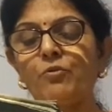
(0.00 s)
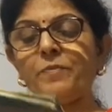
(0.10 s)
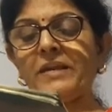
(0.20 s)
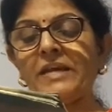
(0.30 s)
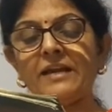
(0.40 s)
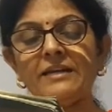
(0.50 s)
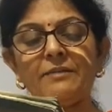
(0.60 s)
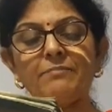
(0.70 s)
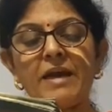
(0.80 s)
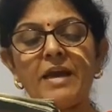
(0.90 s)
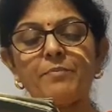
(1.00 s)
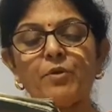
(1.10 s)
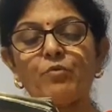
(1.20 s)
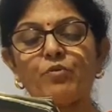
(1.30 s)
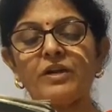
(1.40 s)
Open-handed
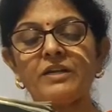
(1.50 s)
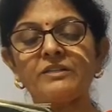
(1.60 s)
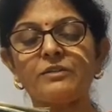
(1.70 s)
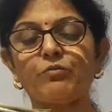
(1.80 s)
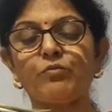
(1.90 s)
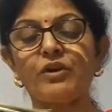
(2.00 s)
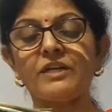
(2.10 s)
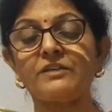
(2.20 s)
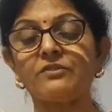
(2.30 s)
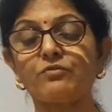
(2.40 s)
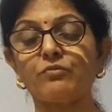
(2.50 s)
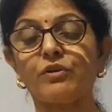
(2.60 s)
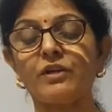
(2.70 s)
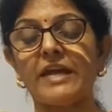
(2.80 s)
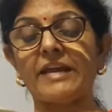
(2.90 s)
map awarding the world its
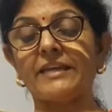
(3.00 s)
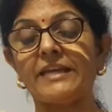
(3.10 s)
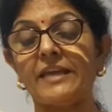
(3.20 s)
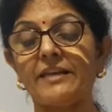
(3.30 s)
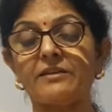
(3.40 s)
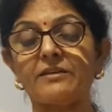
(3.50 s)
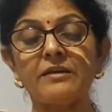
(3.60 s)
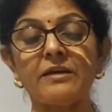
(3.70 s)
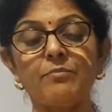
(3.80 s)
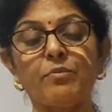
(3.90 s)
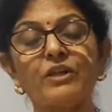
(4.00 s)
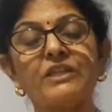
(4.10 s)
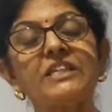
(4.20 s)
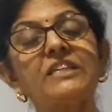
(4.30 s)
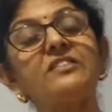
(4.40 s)
world, and yet
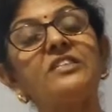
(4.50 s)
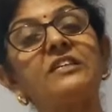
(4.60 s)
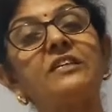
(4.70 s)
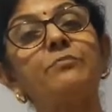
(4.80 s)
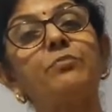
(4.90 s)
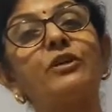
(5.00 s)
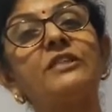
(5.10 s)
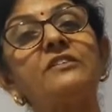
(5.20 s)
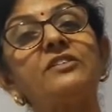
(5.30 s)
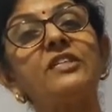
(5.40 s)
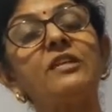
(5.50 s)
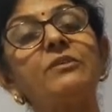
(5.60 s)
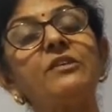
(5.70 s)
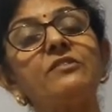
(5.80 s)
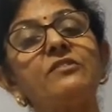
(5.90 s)
for these children
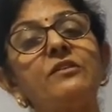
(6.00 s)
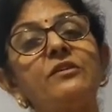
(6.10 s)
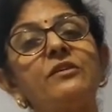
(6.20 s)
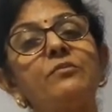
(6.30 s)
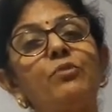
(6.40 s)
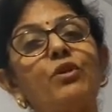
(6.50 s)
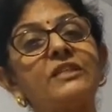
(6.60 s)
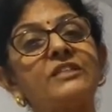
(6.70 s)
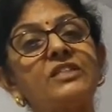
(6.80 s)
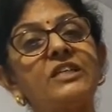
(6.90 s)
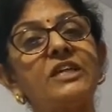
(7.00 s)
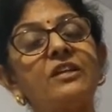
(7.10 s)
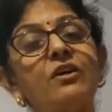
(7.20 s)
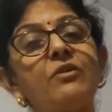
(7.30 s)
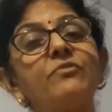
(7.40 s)
means for the
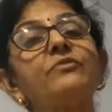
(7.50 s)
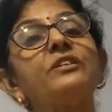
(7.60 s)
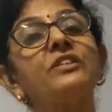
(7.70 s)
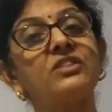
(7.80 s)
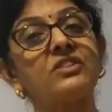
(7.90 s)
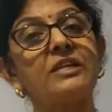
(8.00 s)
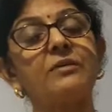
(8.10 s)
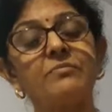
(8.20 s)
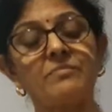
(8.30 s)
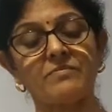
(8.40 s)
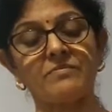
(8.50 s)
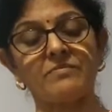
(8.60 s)
children of slum,